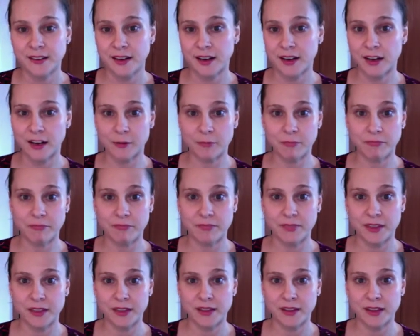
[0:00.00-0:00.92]
and
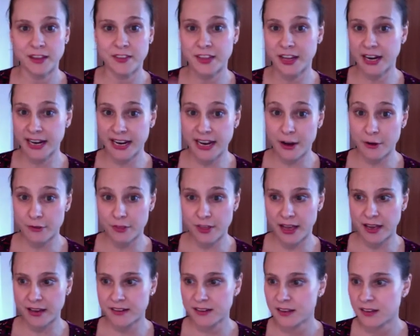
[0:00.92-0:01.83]
then I count
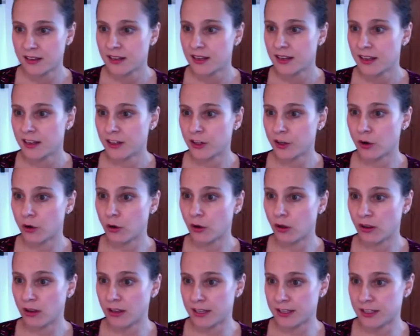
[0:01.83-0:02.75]
that. And the
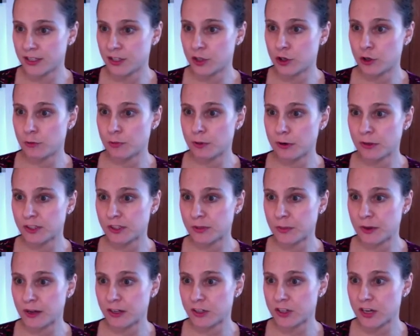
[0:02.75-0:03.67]
goal is 2 posts
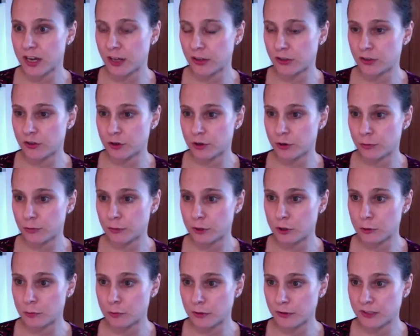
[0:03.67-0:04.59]
about a challenge group,
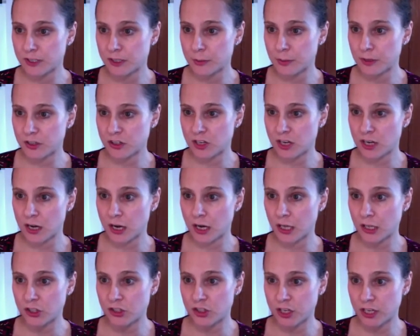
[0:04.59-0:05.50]
2 posts about
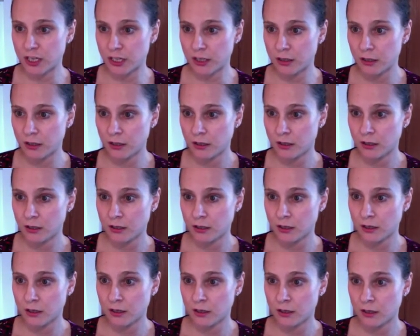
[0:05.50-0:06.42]
Shakeology
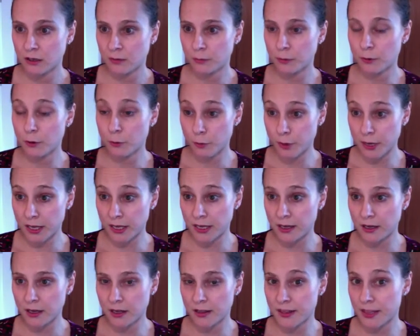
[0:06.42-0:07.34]
per
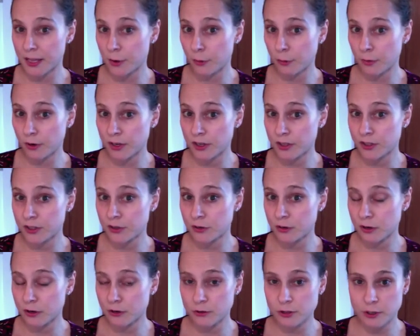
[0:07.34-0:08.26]
week, and then 1 or 2
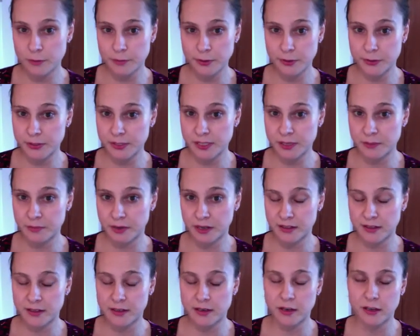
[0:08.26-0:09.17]
coaching posts a
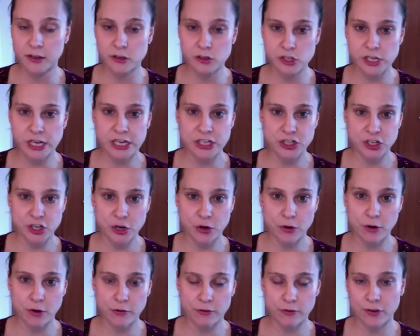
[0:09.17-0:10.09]
month. And I usually actually
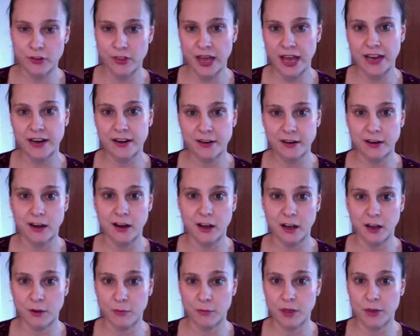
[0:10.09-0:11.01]
go over that
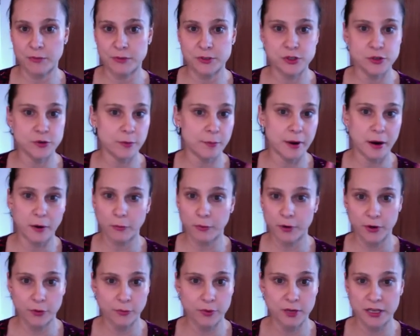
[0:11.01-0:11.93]
and do about
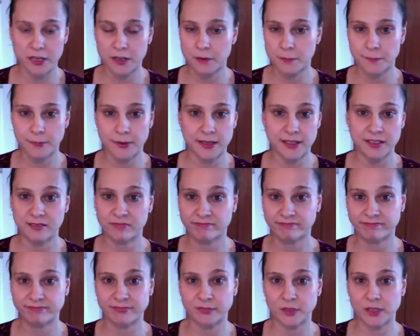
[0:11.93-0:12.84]
1 a week, but
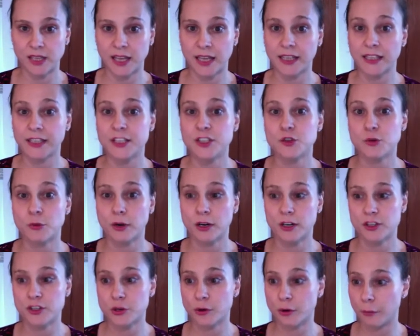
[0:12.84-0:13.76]
at least 1
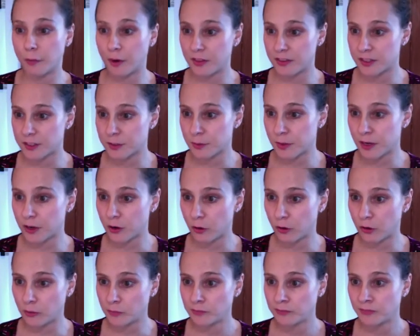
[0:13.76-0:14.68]
or 2 a month is my
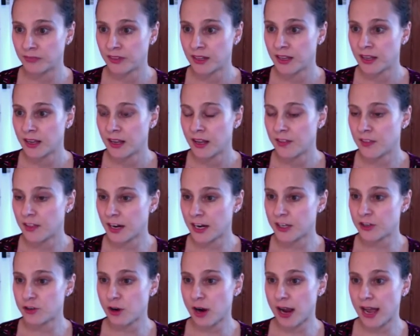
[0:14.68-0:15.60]
goal. And then
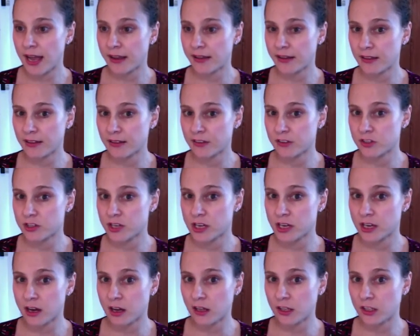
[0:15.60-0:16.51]
I track
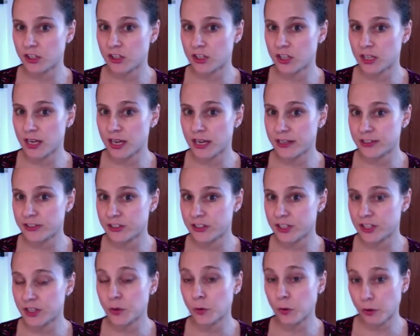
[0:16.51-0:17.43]
Shakeology
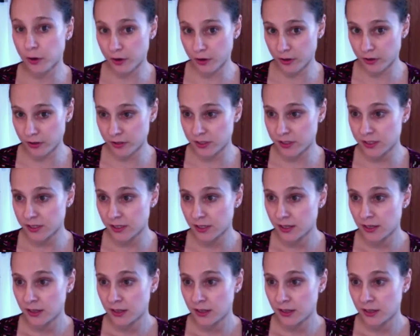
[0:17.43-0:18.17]
HD orders,